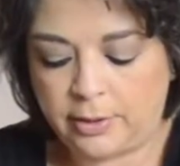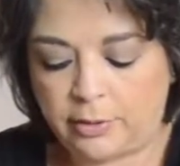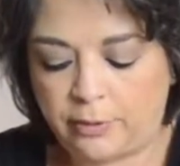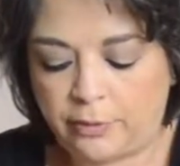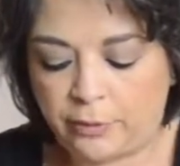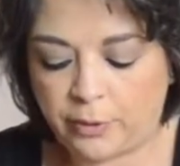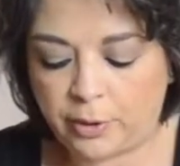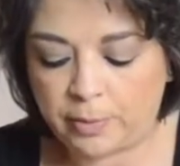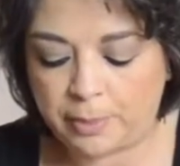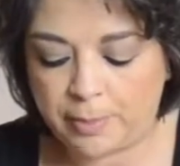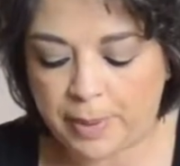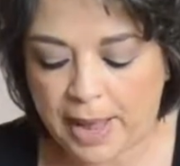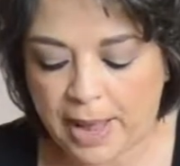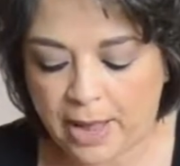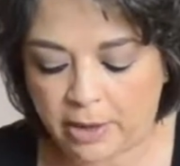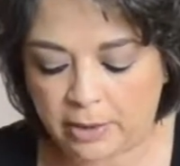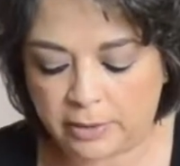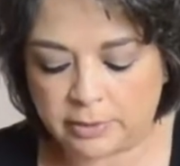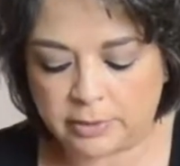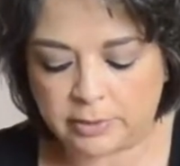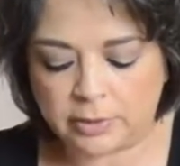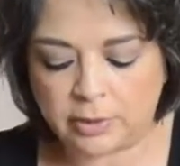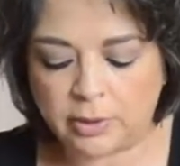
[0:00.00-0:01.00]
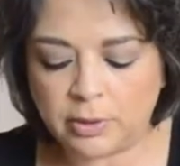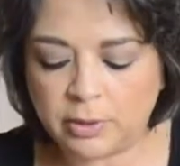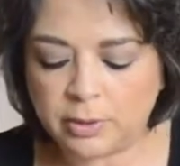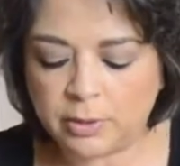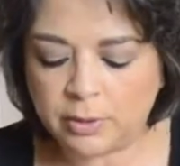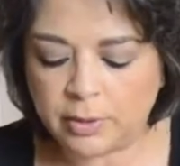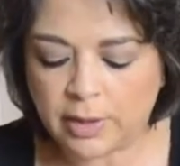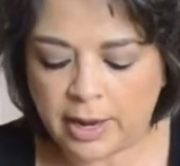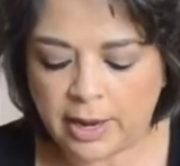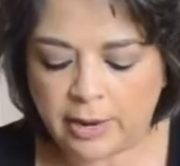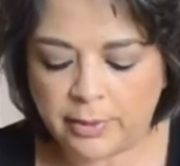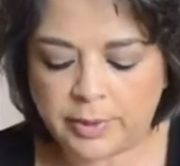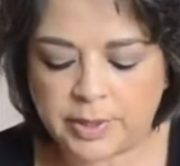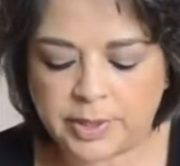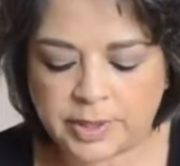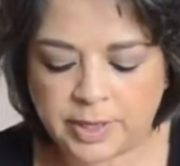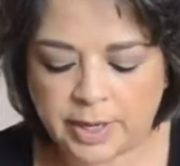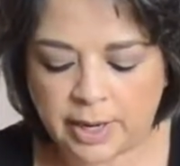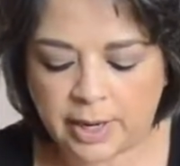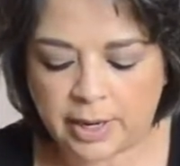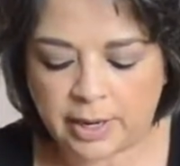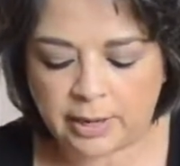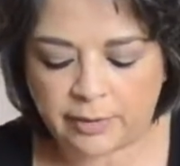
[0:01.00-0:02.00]
for about, I would
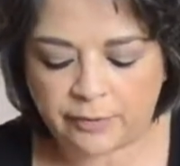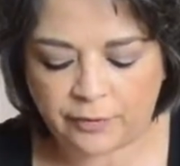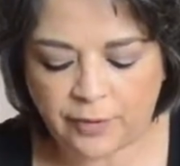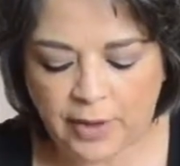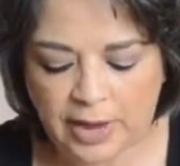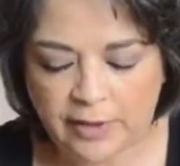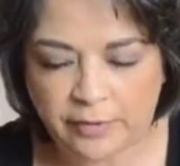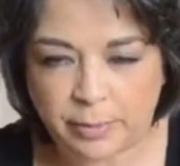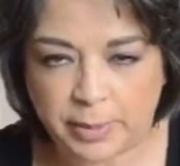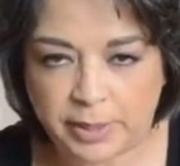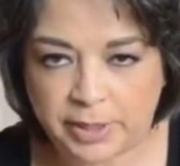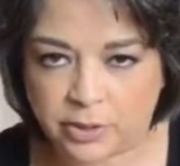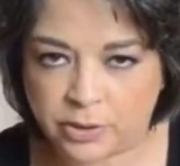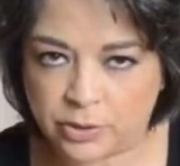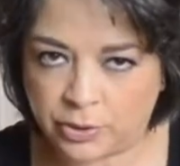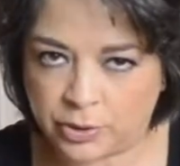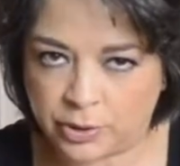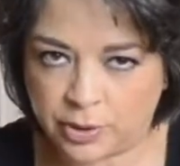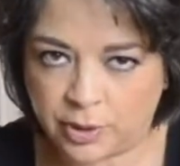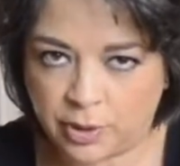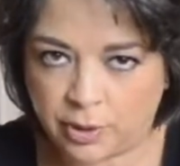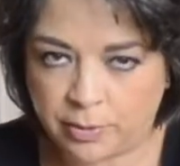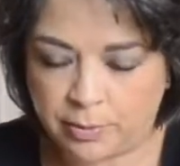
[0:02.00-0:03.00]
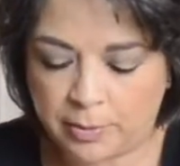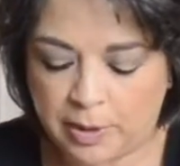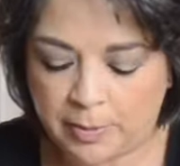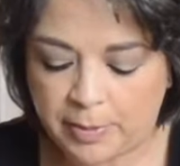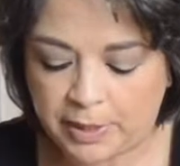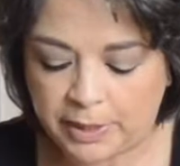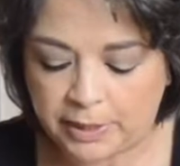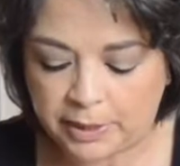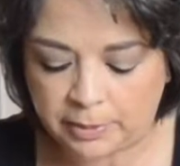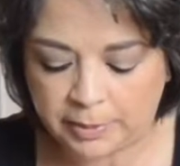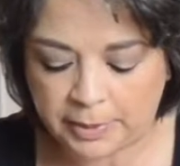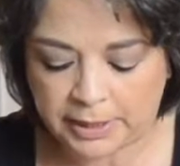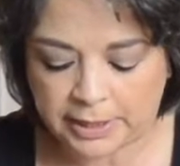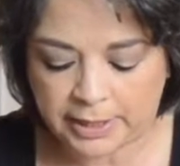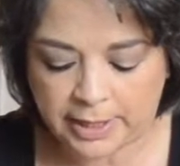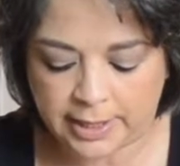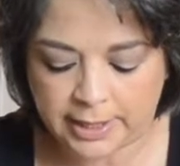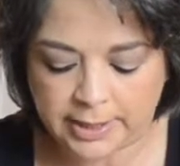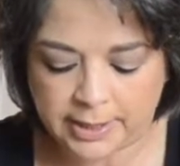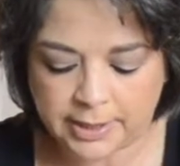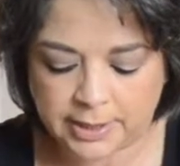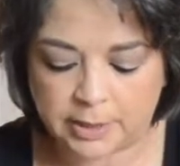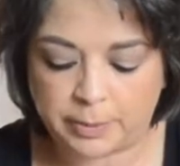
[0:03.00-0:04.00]
say 5 minutes or so, maybe a little bit
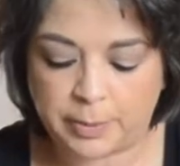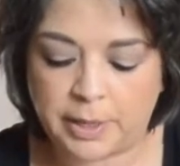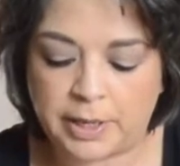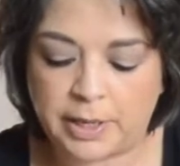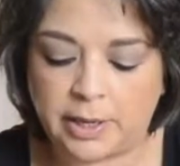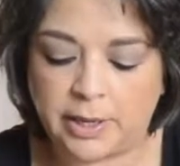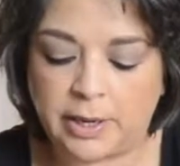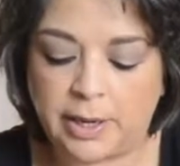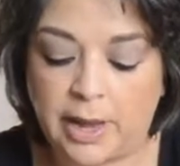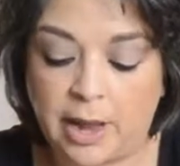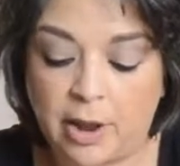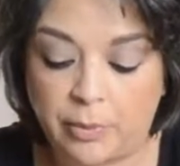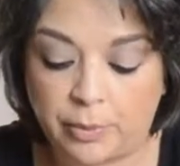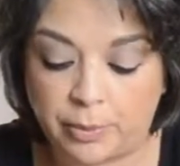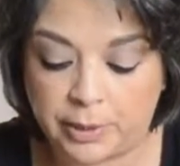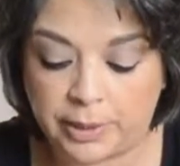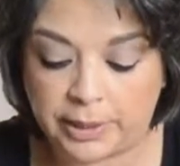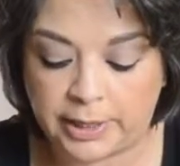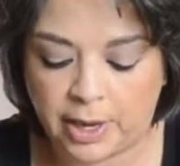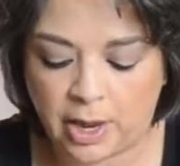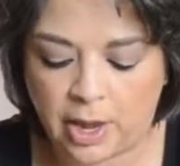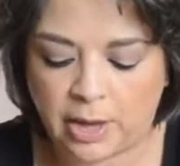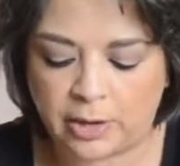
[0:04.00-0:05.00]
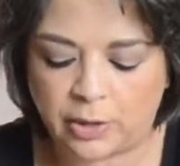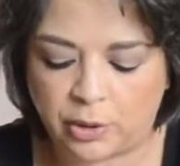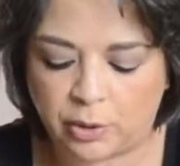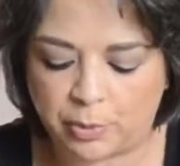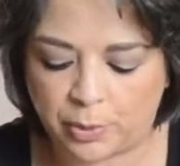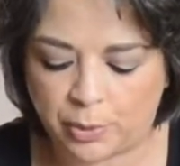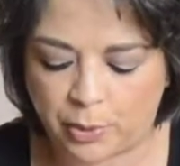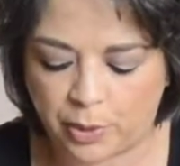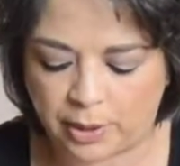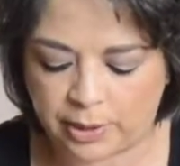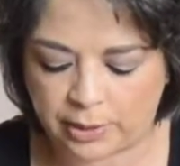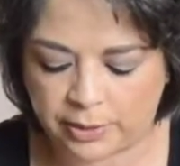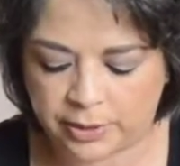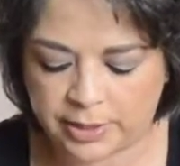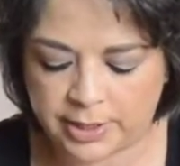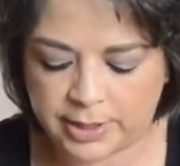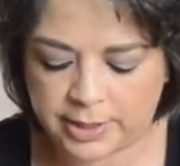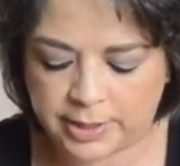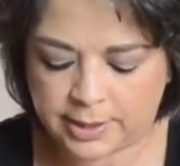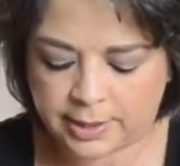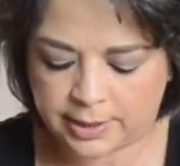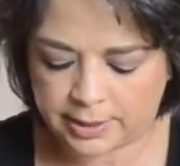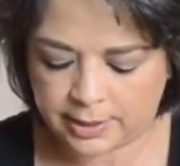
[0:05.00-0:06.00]
less, depending on how really hot your broiler
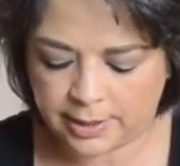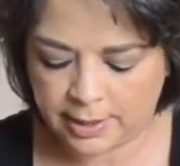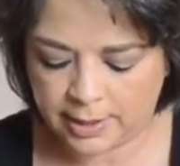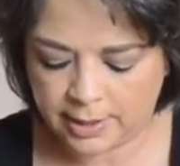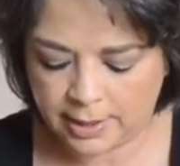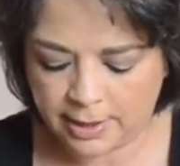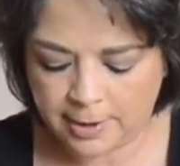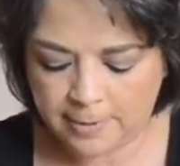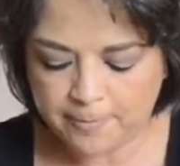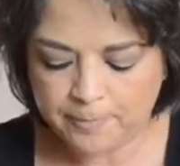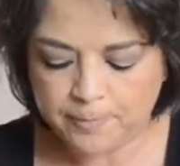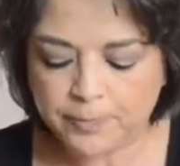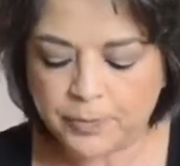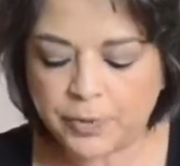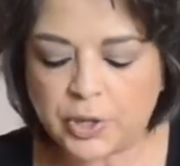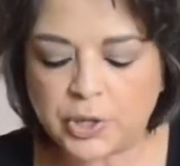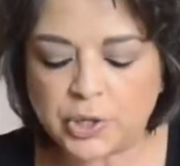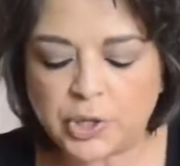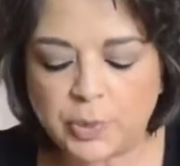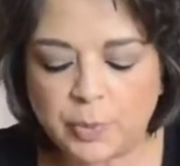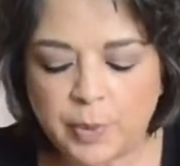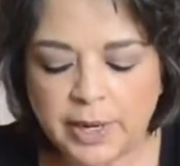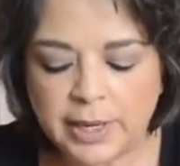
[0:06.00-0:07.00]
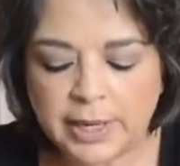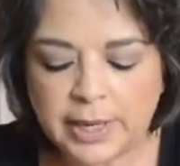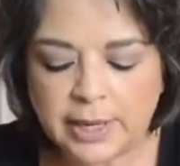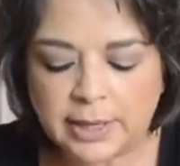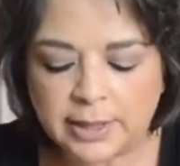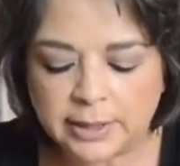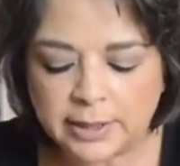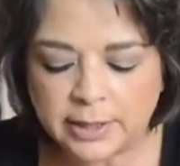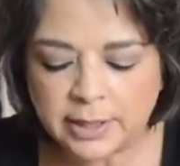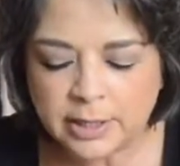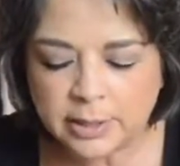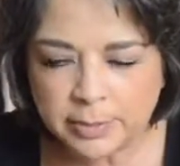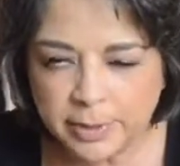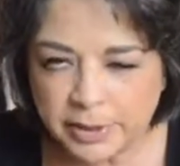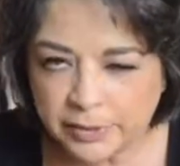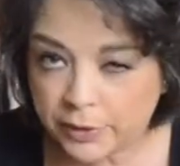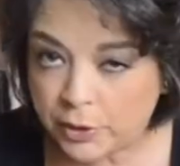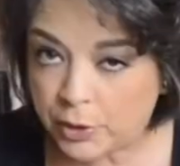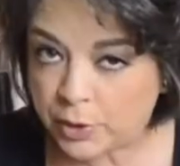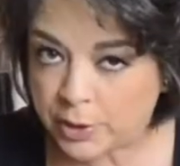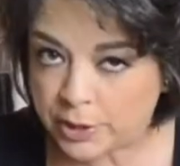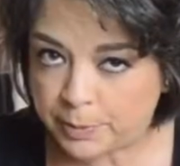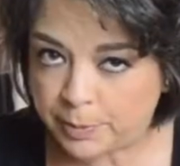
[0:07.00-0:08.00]
is, because you want to get a little bit of
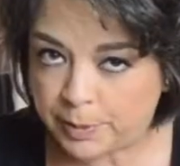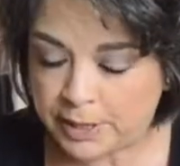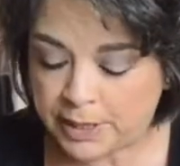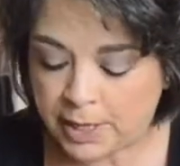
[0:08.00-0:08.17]
a crispy